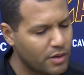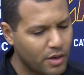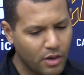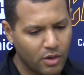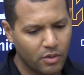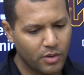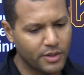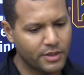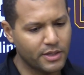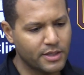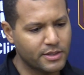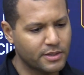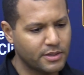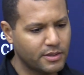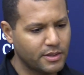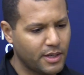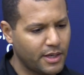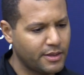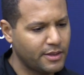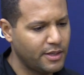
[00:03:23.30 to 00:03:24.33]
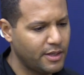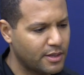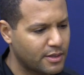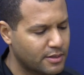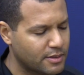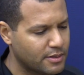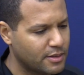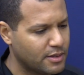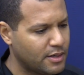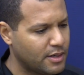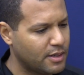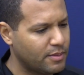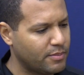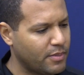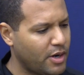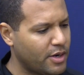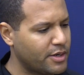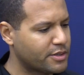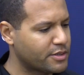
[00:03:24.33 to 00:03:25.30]
No, it doesn't. I think
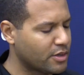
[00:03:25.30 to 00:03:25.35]
on